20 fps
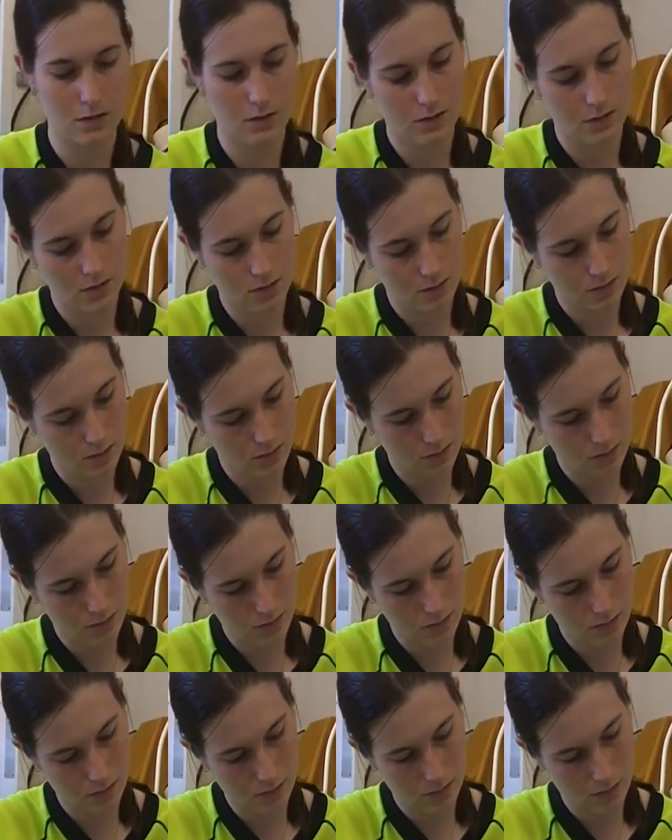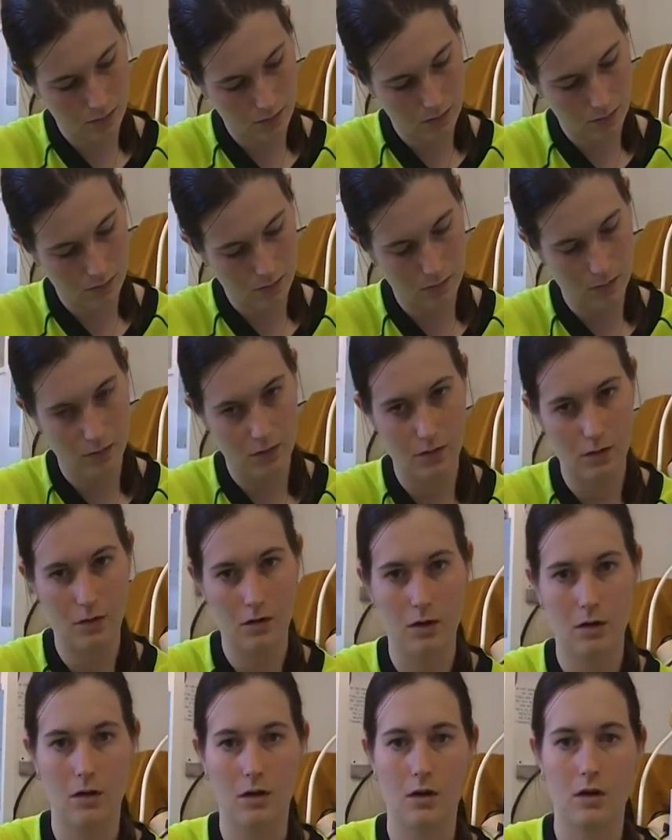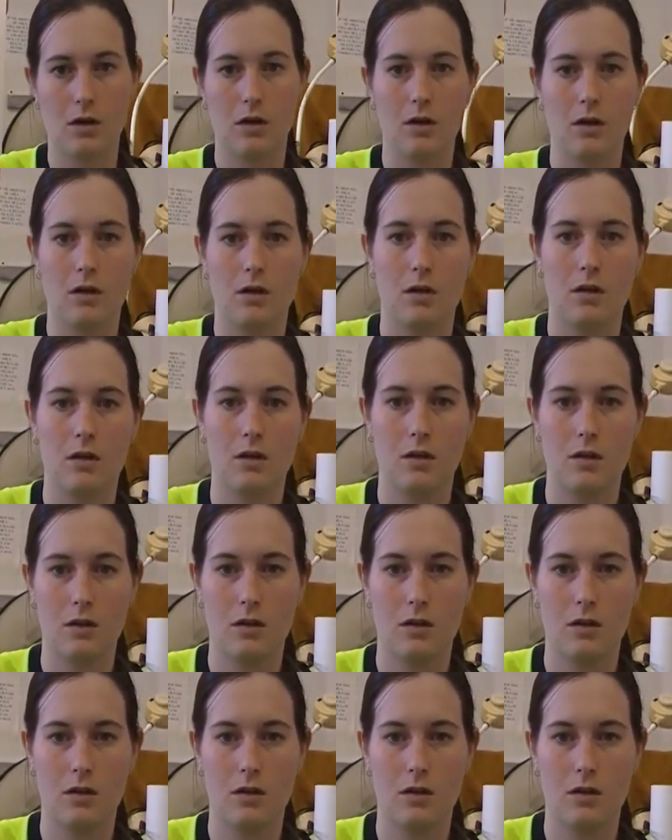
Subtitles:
No one is speaking in this clip.